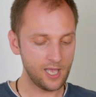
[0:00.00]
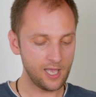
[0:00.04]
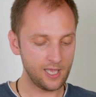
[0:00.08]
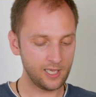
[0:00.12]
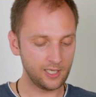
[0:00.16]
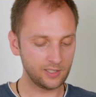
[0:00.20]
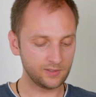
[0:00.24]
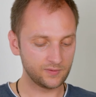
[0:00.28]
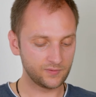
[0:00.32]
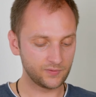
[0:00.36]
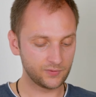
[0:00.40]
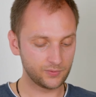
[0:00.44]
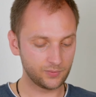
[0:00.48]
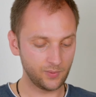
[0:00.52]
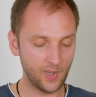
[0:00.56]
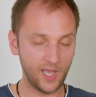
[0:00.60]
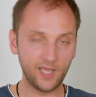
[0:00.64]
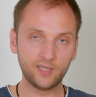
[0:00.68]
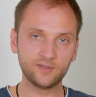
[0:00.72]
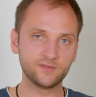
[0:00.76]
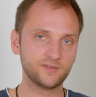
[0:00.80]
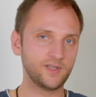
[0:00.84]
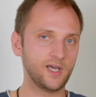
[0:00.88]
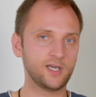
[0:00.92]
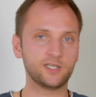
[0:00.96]
and,
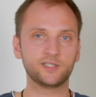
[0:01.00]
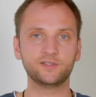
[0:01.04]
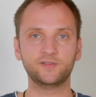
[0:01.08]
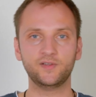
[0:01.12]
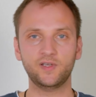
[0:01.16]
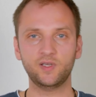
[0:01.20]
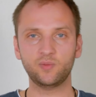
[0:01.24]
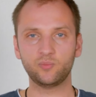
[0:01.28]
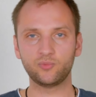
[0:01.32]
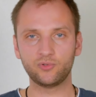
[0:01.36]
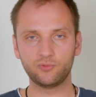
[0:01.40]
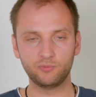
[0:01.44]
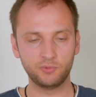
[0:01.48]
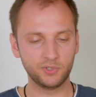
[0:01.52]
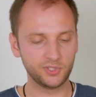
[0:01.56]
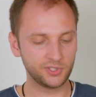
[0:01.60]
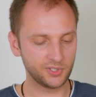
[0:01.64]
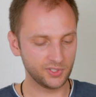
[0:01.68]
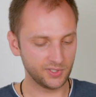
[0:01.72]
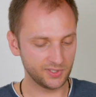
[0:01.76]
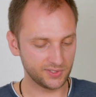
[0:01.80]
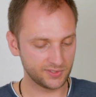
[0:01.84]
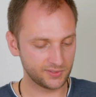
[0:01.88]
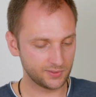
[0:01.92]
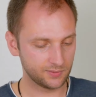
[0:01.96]
and duct tape,
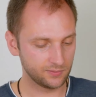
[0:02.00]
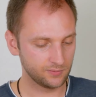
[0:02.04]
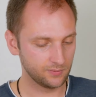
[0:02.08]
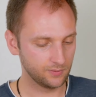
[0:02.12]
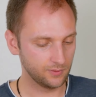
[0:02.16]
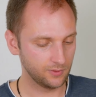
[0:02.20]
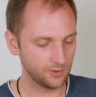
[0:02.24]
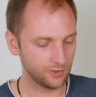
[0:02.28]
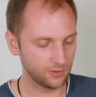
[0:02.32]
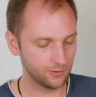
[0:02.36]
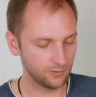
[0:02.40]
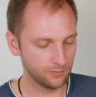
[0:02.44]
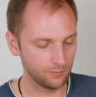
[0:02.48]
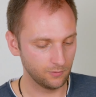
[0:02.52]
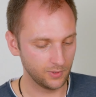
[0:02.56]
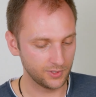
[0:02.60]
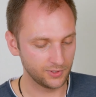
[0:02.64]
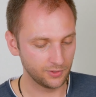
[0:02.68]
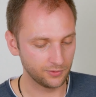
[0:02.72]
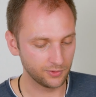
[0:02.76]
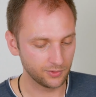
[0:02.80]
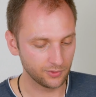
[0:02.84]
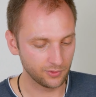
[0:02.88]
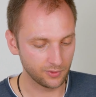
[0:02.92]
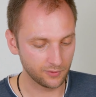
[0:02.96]
which is uh,
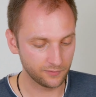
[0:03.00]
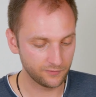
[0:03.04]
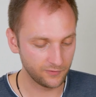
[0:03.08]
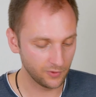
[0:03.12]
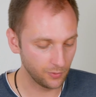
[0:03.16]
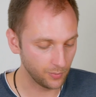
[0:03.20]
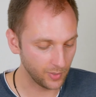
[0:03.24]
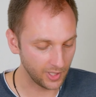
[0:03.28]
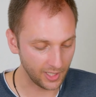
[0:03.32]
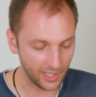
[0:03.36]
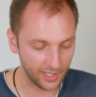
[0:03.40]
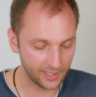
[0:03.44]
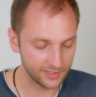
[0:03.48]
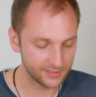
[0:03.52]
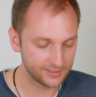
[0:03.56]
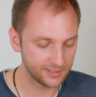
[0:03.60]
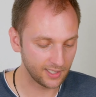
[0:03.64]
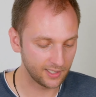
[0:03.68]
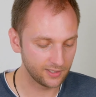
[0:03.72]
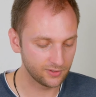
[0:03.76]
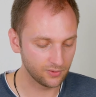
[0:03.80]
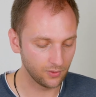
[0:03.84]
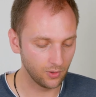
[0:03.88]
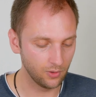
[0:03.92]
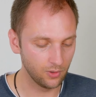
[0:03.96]
whether you're filming
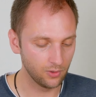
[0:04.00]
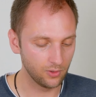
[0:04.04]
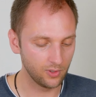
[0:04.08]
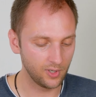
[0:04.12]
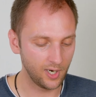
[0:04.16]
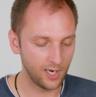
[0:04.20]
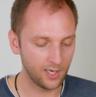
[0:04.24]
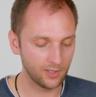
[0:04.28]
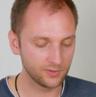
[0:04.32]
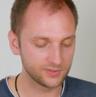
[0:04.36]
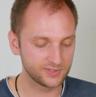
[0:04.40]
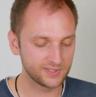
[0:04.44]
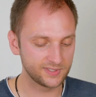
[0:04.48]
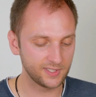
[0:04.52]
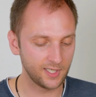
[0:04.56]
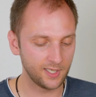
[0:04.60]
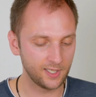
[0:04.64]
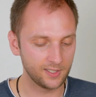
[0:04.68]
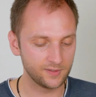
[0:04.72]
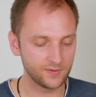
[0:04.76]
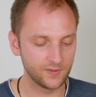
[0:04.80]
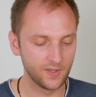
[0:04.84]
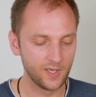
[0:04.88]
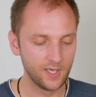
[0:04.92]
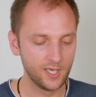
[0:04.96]
inside or
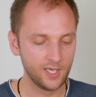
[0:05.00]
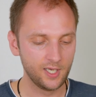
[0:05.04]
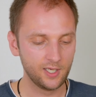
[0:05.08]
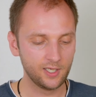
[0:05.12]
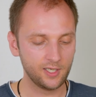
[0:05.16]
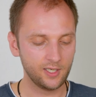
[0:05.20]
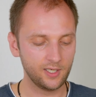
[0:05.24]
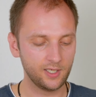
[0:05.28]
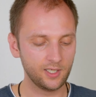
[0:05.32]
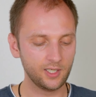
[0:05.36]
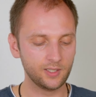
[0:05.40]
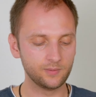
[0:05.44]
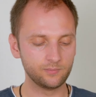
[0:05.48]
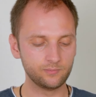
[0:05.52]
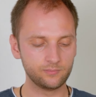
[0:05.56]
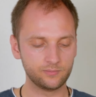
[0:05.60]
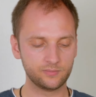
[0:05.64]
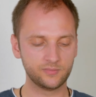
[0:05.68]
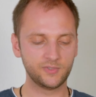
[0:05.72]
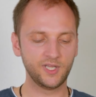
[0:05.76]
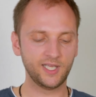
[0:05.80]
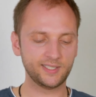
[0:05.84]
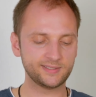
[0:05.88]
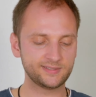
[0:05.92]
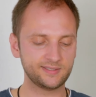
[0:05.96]
outside, uh,
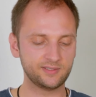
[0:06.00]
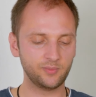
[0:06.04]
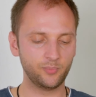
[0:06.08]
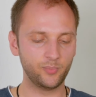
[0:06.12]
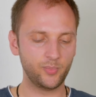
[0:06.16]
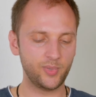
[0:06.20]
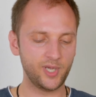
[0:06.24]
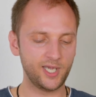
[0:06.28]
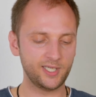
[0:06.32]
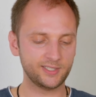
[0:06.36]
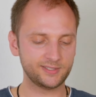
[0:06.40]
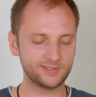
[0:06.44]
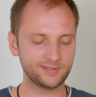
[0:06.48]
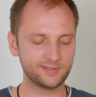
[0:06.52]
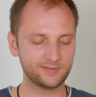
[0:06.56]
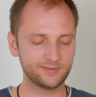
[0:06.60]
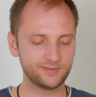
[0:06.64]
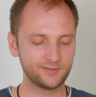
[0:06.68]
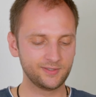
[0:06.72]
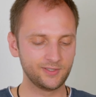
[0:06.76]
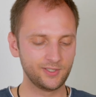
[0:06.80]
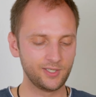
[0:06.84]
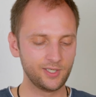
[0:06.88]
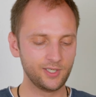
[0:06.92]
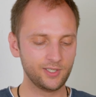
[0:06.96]
that's the
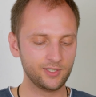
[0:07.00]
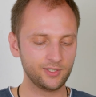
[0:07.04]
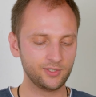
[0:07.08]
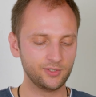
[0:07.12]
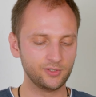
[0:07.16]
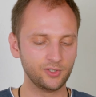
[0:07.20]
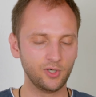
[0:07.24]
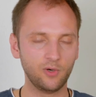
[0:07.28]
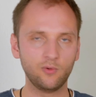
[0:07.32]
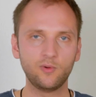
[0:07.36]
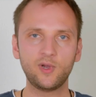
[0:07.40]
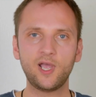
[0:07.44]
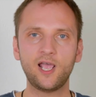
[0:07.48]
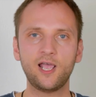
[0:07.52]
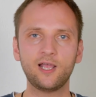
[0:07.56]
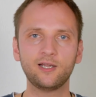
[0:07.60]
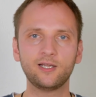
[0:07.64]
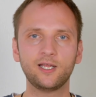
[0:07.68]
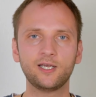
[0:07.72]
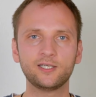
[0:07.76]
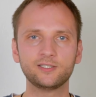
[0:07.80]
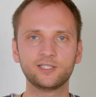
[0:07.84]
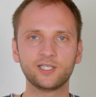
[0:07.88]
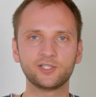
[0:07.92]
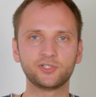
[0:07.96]
best you know
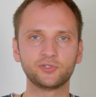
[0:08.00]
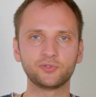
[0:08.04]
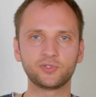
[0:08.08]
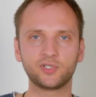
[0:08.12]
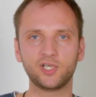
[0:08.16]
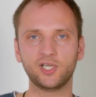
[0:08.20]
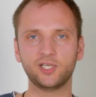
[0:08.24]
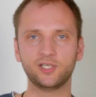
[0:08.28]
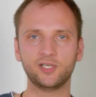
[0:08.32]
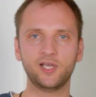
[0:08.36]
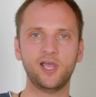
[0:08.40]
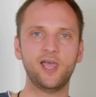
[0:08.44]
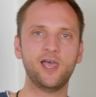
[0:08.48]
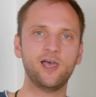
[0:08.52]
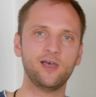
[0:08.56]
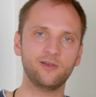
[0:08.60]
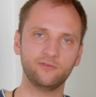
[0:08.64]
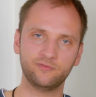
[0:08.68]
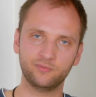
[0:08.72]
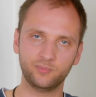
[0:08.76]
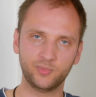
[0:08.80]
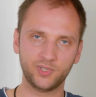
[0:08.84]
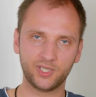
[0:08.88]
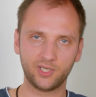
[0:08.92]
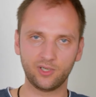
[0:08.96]
ally that you can
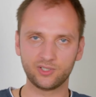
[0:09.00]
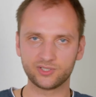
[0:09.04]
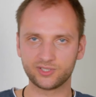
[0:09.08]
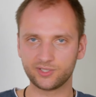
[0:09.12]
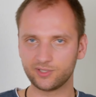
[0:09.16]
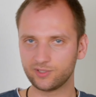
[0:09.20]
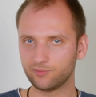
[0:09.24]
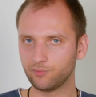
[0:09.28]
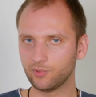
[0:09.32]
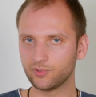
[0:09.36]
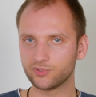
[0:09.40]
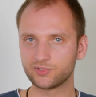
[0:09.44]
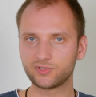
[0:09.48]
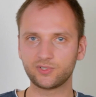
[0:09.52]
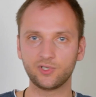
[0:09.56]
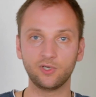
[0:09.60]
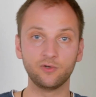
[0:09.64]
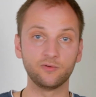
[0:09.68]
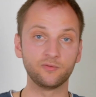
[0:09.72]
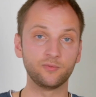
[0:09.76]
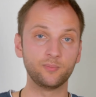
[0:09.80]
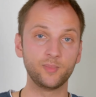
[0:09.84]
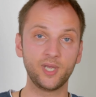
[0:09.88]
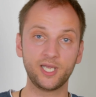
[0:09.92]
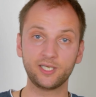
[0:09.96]
have because it will
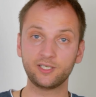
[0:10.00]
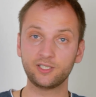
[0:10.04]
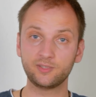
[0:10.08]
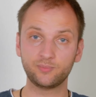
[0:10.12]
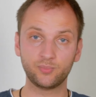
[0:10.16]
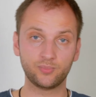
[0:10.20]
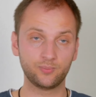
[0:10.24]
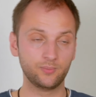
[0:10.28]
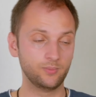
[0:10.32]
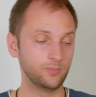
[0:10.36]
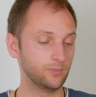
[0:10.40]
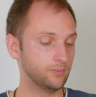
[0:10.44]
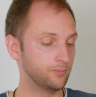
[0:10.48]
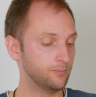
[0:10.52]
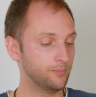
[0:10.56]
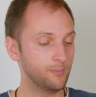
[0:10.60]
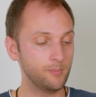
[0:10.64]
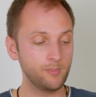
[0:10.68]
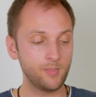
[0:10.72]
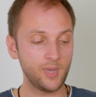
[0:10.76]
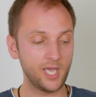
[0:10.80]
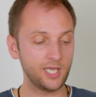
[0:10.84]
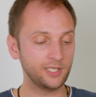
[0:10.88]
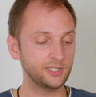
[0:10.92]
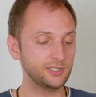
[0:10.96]
solve many
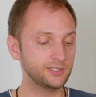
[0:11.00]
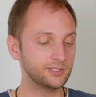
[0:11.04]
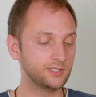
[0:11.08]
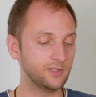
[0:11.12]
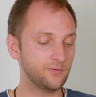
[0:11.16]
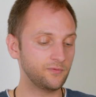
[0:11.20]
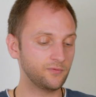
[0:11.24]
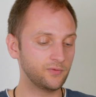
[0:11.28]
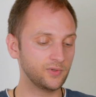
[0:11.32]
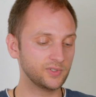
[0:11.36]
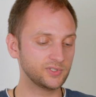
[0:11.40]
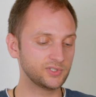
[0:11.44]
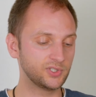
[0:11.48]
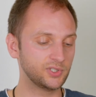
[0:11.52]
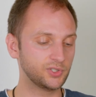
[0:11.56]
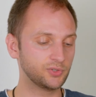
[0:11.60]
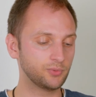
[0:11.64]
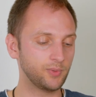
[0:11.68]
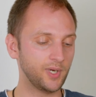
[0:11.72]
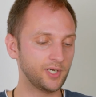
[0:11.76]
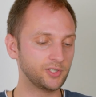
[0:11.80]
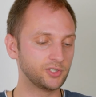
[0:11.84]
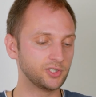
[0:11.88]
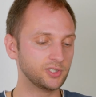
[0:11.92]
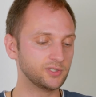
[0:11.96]
many different
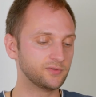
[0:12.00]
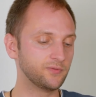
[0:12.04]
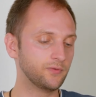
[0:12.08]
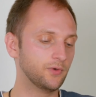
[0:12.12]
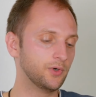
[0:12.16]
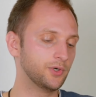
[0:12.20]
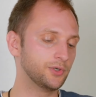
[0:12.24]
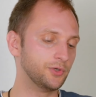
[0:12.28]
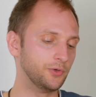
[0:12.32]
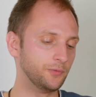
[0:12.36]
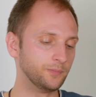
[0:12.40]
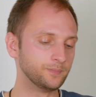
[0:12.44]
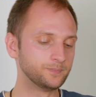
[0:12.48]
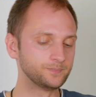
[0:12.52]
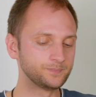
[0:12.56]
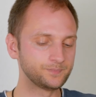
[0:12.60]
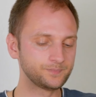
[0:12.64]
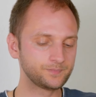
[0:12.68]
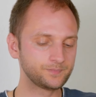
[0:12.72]
situations for you